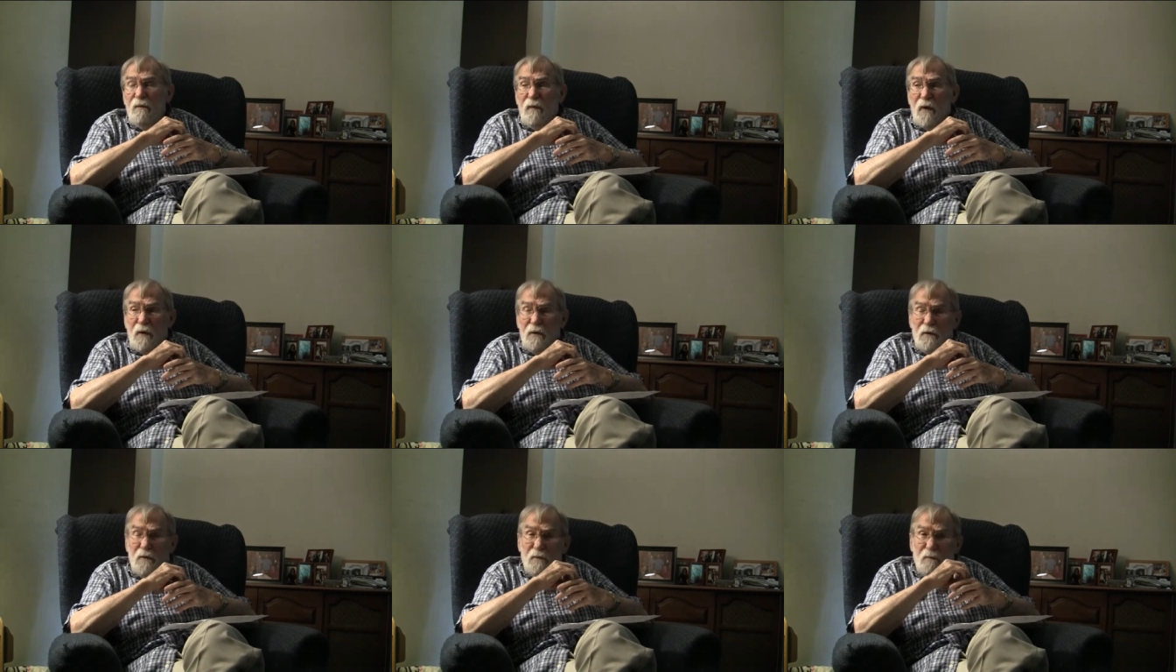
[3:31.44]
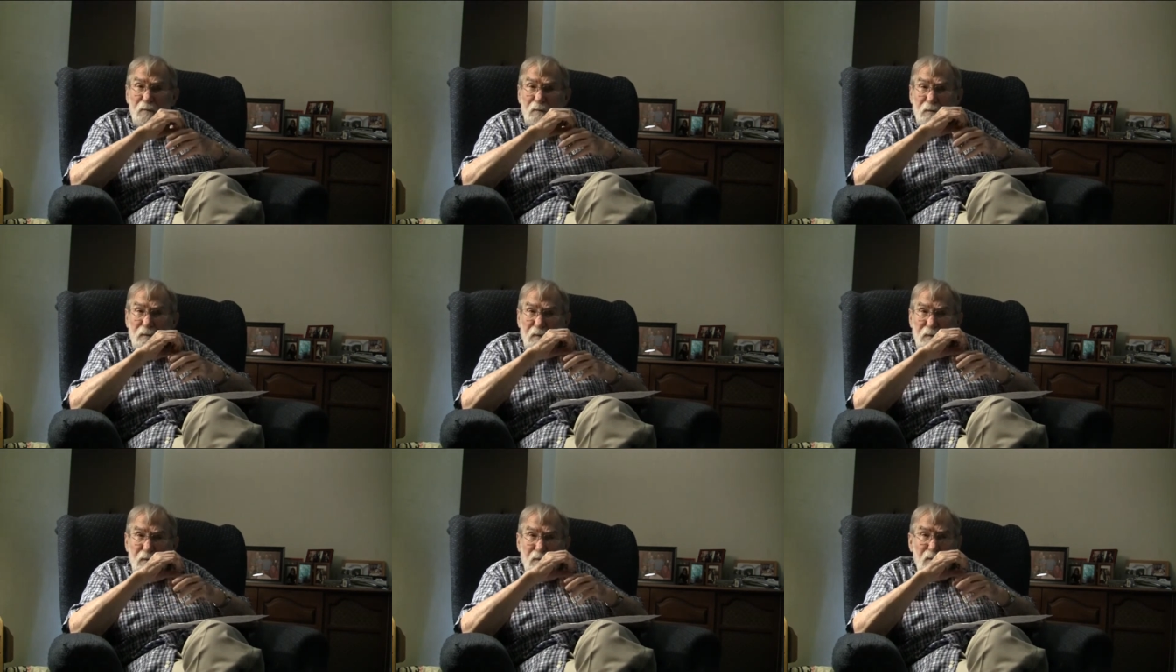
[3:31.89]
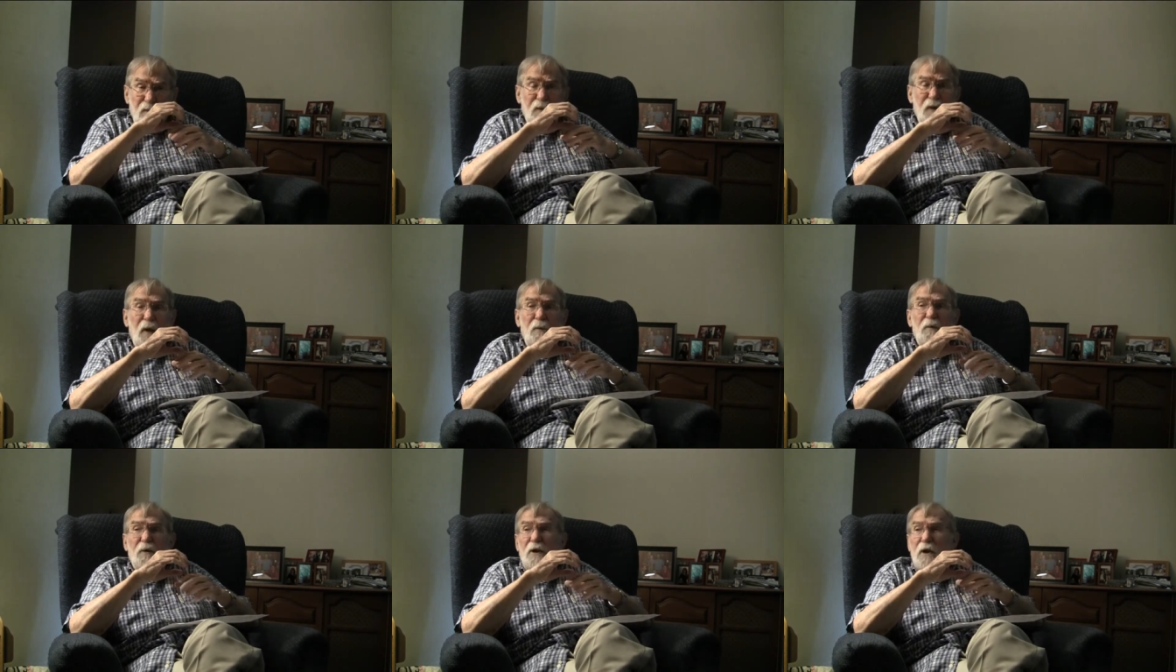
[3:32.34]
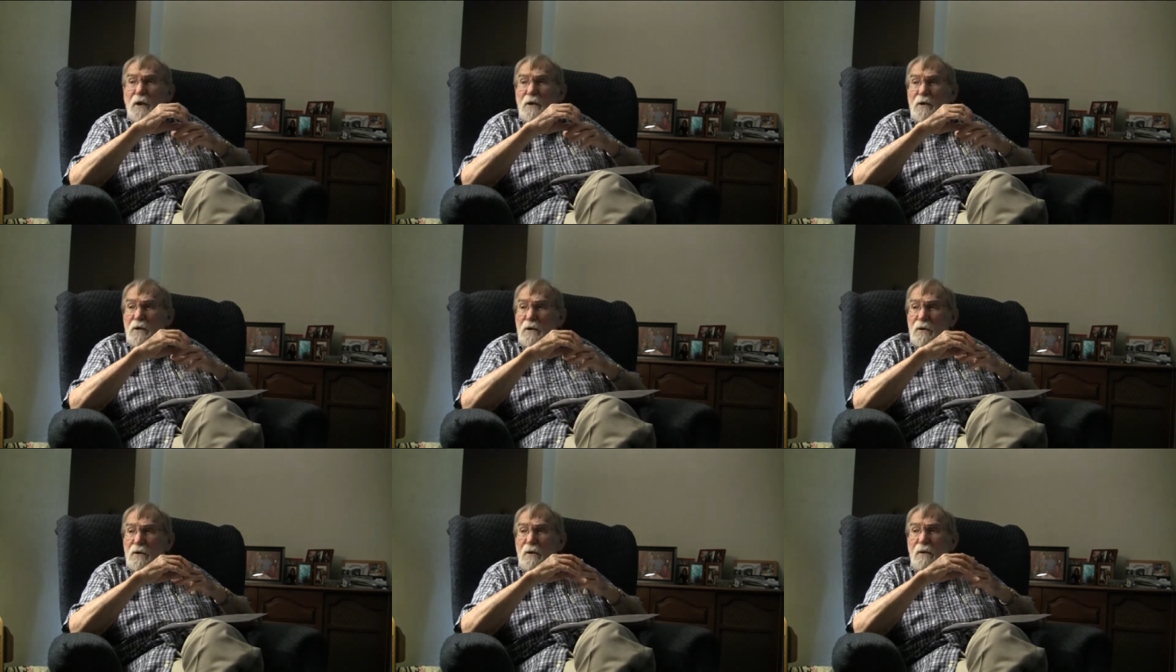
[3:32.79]
various
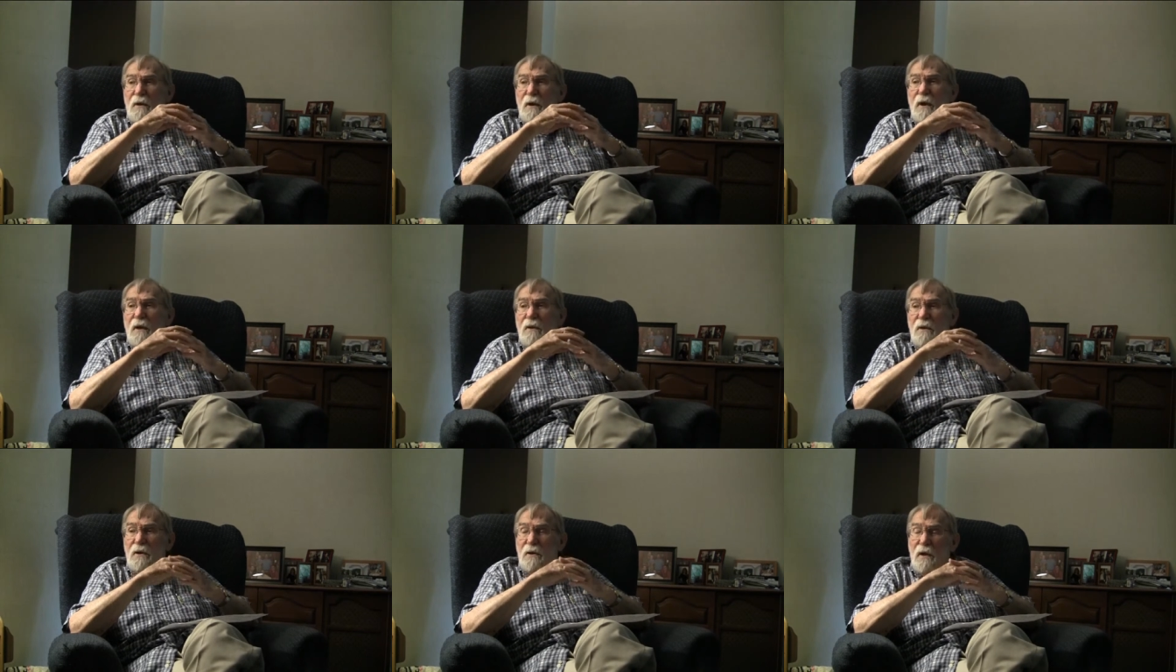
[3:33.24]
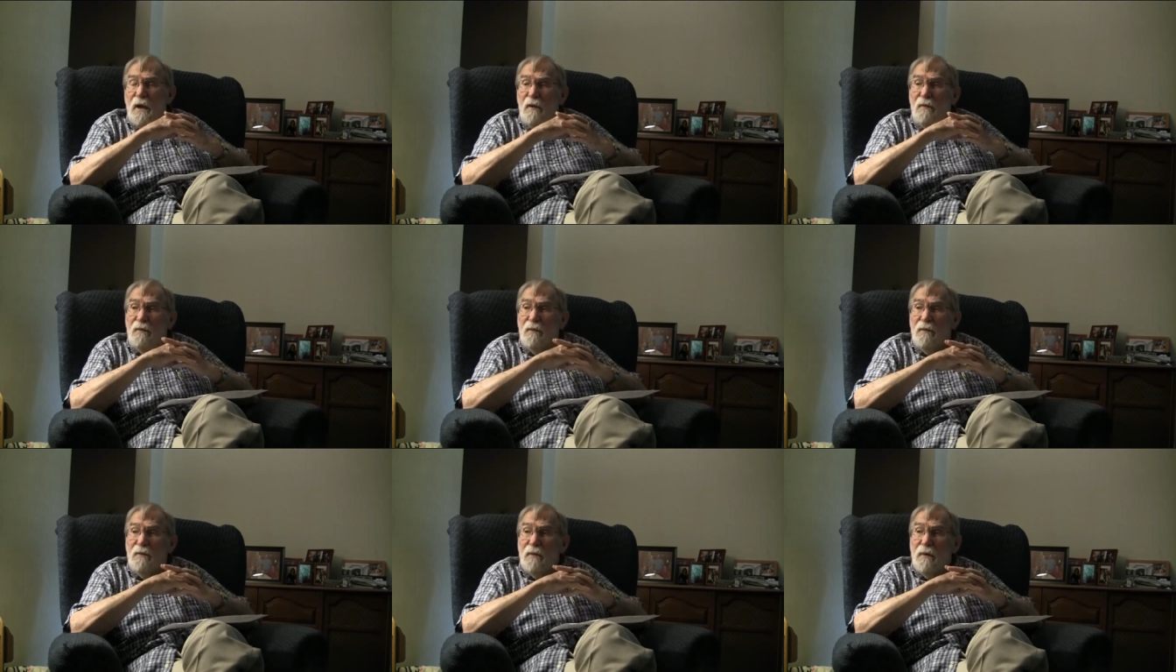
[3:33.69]
limitations on it and stuff.